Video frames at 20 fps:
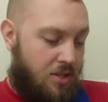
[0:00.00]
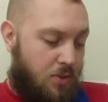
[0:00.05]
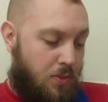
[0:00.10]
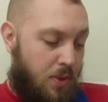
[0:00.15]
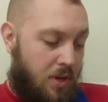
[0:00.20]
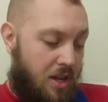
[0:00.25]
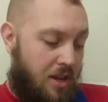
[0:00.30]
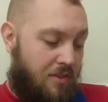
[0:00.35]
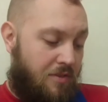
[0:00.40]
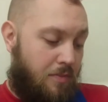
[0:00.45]

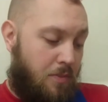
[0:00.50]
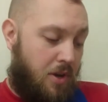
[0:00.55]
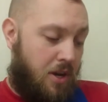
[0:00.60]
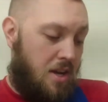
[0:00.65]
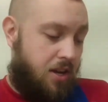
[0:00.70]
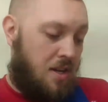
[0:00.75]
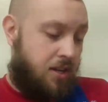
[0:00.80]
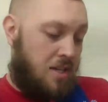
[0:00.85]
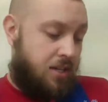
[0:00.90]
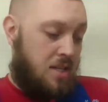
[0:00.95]
20th
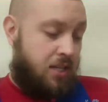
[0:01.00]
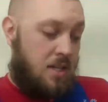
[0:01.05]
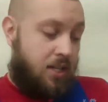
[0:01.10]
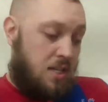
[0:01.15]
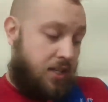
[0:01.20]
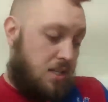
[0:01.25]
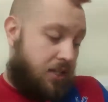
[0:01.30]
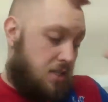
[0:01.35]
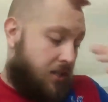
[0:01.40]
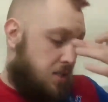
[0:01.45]
minute,
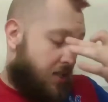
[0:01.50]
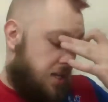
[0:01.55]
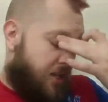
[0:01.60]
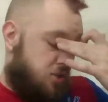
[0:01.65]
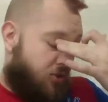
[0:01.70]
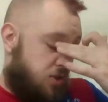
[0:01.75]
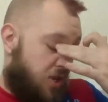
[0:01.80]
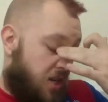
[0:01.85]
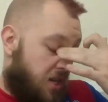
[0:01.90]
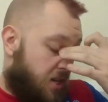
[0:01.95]

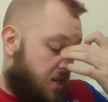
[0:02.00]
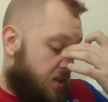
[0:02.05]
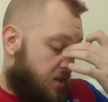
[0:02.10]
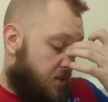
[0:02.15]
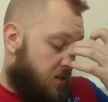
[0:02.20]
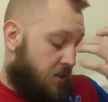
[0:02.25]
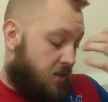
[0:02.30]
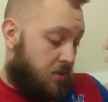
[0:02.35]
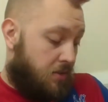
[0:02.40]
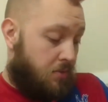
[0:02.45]
Cedric
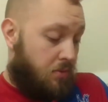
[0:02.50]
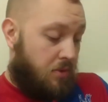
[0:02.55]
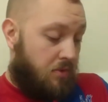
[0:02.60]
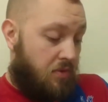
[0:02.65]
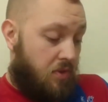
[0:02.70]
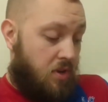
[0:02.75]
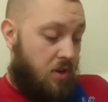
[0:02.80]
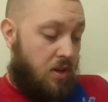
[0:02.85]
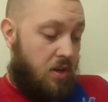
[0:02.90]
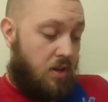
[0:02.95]

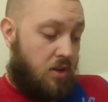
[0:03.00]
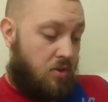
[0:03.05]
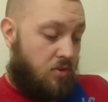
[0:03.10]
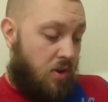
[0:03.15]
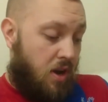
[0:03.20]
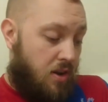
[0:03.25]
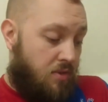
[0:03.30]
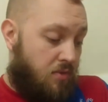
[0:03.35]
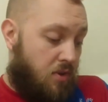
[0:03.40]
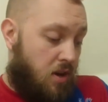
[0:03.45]
with a
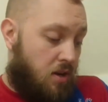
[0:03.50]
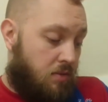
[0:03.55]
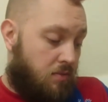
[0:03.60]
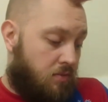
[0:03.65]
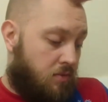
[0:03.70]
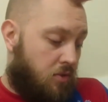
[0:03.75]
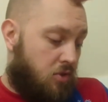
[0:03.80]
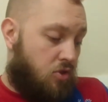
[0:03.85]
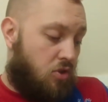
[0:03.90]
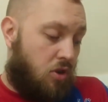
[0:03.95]
great run
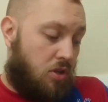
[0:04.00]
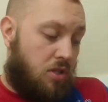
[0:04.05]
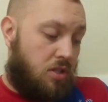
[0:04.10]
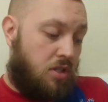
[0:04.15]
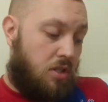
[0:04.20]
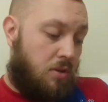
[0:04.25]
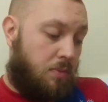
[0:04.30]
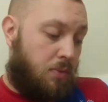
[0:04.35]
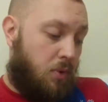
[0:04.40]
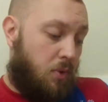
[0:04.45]

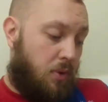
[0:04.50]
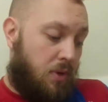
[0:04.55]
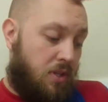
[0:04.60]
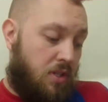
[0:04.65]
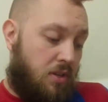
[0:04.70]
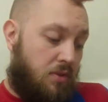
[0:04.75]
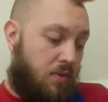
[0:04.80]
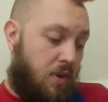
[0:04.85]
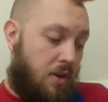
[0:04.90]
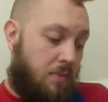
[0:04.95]
crosses the ball
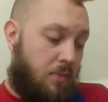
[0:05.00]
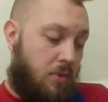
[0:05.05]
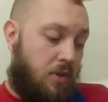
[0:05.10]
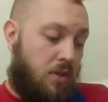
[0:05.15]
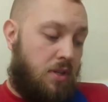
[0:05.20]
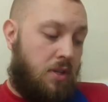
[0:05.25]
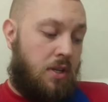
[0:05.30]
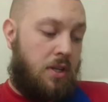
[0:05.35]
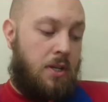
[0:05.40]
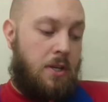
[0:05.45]
into
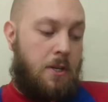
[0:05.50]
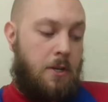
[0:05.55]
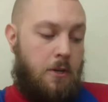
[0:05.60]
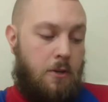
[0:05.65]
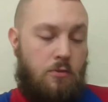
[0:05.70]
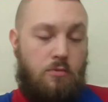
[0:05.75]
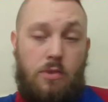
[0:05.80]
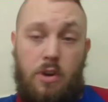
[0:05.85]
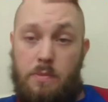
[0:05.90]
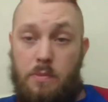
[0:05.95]
Redmond.
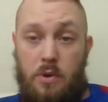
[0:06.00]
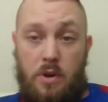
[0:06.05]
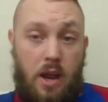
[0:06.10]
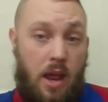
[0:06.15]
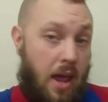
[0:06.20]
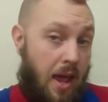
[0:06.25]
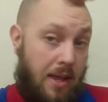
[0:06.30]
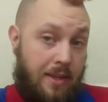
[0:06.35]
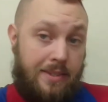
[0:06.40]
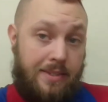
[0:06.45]
Redmond
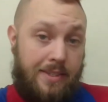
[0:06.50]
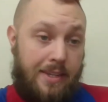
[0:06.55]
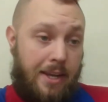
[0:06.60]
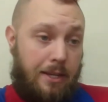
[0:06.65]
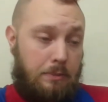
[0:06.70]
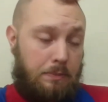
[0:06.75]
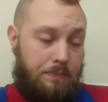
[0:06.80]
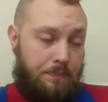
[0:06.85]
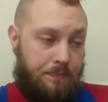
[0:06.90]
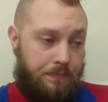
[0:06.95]
heads
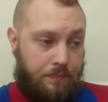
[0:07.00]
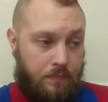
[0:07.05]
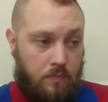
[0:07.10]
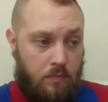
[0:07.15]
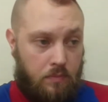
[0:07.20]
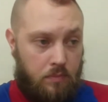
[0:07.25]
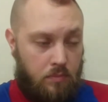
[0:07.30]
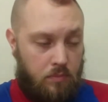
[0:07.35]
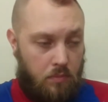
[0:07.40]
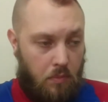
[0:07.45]
it.
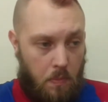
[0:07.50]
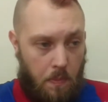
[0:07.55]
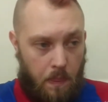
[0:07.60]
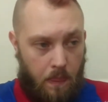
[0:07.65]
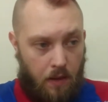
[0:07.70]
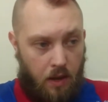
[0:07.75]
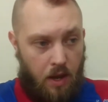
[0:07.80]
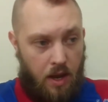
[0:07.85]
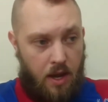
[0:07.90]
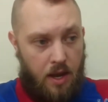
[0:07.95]

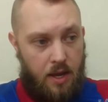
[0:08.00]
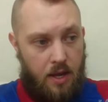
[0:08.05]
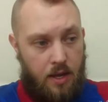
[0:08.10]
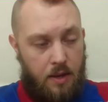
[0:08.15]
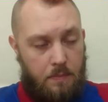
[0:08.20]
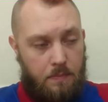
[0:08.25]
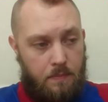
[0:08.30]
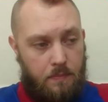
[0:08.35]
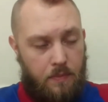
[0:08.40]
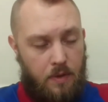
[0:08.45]

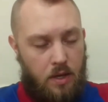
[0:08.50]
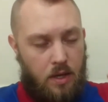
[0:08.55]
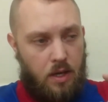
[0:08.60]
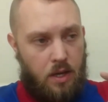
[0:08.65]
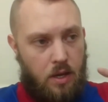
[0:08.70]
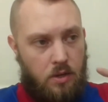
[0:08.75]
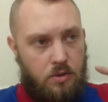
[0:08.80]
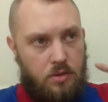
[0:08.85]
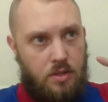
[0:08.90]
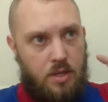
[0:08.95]

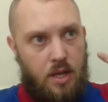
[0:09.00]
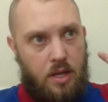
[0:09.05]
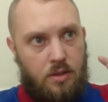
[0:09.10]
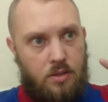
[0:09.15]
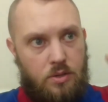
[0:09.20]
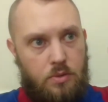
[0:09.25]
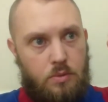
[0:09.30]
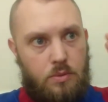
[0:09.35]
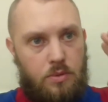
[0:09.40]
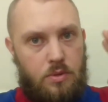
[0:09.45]
It goes
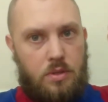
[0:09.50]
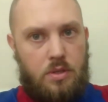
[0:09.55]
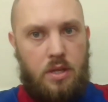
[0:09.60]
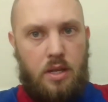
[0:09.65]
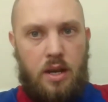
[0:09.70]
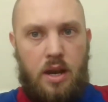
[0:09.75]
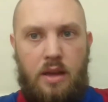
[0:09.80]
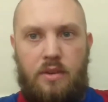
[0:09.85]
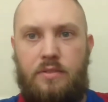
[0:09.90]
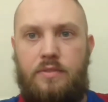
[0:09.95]
down towards
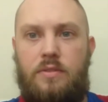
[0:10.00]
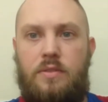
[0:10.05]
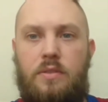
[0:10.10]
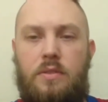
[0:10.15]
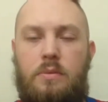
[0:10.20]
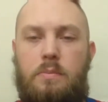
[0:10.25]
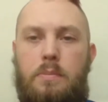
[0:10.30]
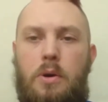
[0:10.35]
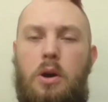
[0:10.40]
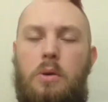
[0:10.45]
the left,
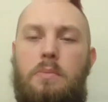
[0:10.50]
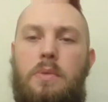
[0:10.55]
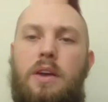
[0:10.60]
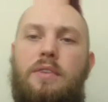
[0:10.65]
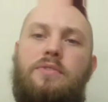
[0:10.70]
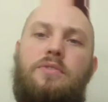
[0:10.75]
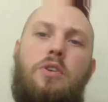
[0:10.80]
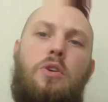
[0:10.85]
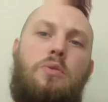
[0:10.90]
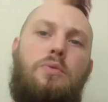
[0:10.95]
bottom
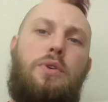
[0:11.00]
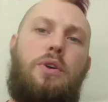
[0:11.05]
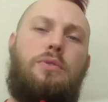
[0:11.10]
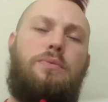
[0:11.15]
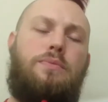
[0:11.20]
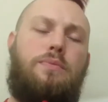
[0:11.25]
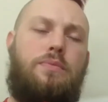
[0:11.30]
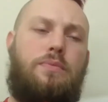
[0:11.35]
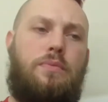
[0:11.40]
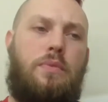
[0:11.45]
left corner,
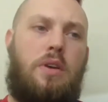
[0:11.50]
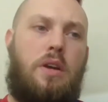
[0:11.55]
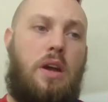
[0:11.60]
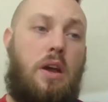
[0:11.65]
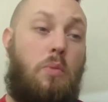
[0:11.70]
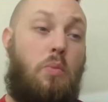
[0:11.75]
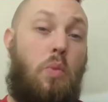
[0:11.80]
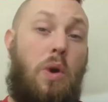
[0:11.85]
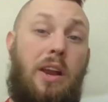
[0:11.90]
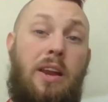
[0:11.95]

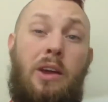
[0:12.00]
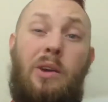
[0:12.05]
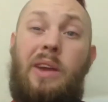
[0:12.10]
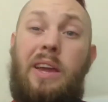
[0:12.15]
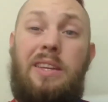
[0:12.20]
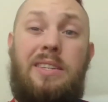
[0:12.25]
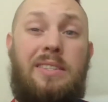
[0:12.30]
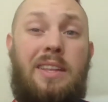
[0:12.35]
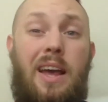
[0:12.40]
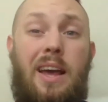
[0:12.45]
and Waino
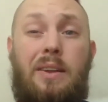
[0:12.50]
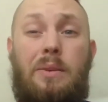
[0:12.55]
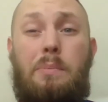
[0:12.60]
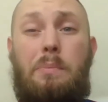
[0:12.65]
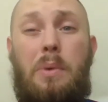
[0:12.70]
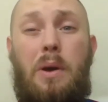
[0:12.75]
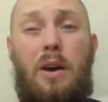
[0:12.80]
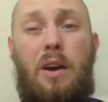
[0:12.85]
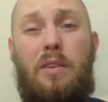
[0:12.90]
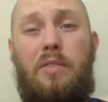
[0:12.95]
gets down
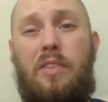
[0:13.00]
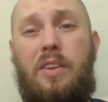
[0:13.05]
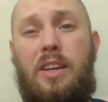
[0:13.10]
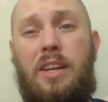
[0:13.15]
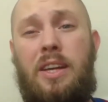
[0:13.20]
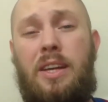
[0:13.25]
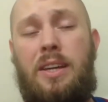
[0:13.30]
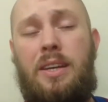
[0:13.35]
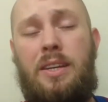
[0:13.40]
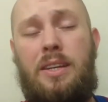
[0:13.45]

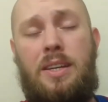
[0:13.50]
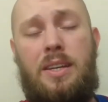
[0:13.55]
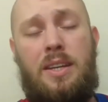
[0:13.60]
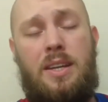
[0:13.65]
perfectly.